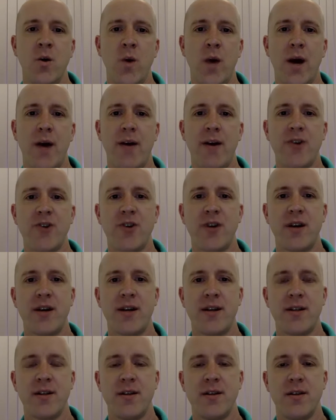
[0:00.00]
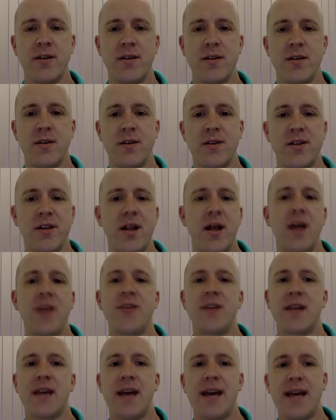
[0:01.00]
where I try and
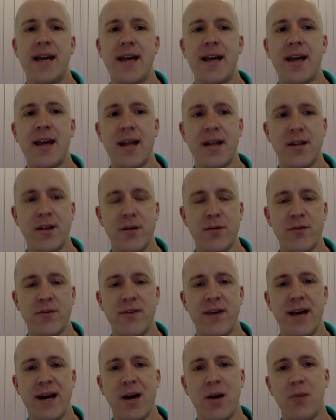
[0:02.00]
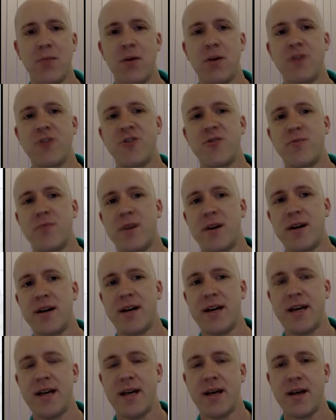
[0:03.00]
slice a cake in terms of how much of
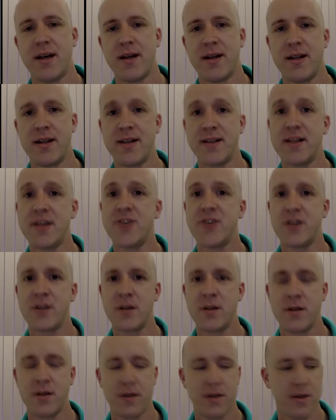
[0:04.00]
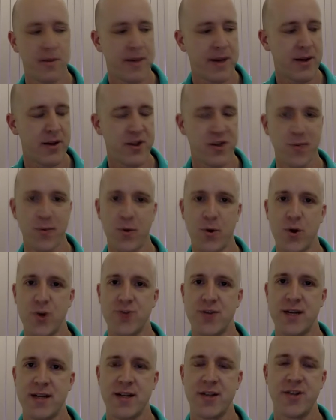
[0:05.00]
my decision about the
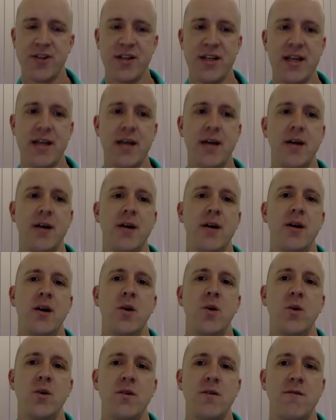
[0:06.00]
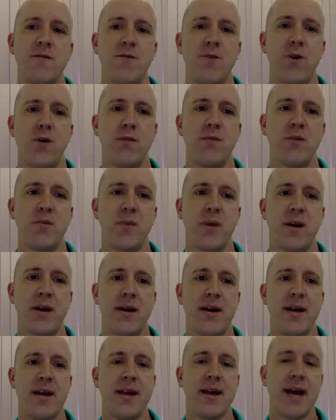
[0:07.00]
support strategy was informed
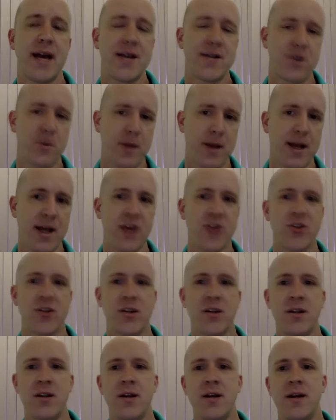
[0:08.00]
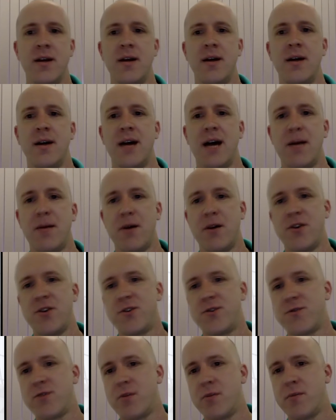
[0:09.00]
by case formulation, how
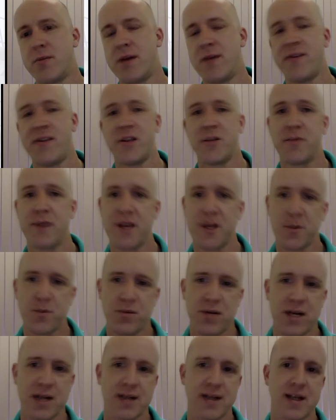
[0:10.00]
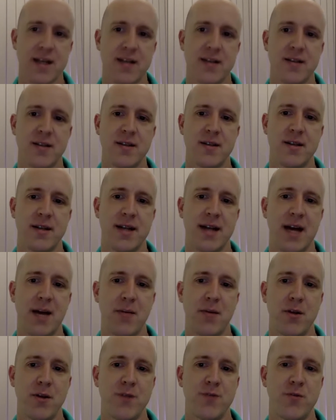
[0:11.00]
much from evidence based practice, and
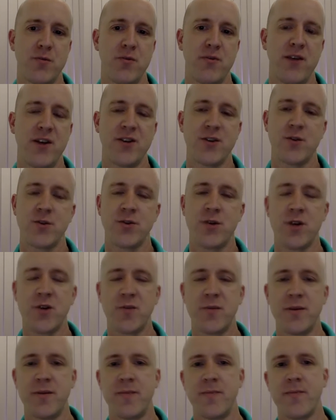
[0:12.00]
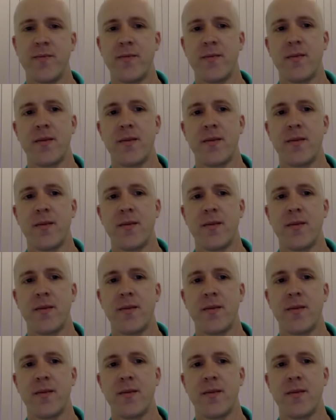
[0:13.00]
how much from professional judgment.